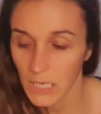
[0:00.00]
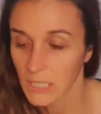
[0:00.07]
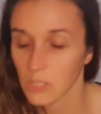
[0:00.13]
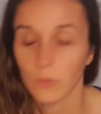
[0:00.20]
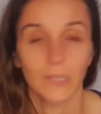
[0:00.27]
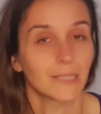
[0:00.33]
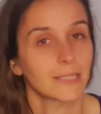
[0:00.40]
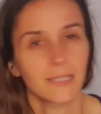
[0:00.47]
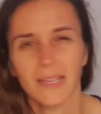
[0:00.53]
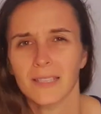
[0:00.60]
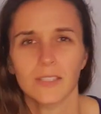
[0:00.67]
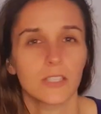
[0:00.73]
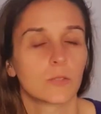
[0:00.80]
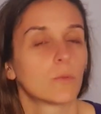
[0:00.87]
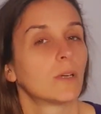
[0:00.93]
So
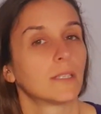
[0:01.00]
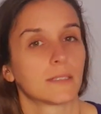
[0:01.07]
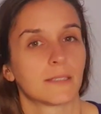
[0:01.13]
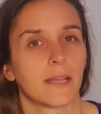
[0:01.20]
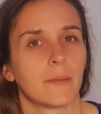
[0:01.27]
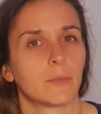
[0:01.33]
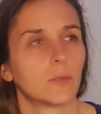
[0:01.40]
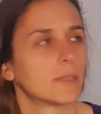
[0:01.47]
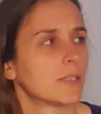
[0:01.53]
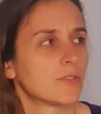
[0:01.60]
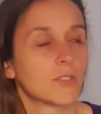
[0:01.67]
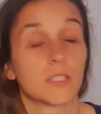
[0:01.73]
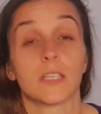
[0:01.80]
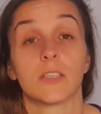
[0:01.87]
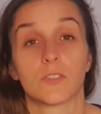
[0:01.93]
that's just one example, and it's
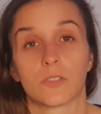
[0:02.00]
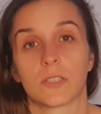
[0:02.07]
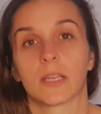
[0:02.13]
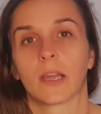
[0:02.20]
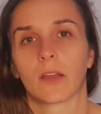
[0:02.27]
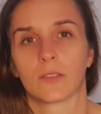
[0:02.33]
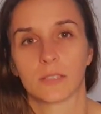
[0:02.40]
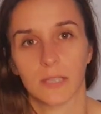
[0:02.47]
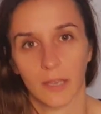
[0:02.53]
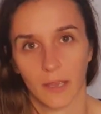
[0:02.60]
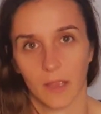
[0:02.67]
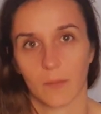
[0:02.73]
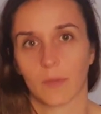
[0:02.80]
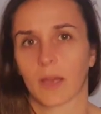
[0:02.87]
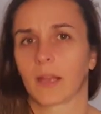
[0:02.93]
just interesting. I was
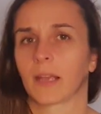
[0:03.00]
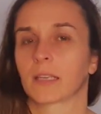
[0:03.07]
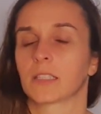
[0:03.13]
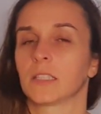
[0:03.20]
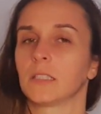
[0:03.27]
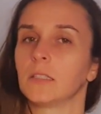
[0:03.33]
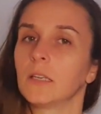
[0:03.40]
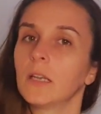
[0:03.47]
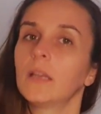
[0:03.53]
thinking about actually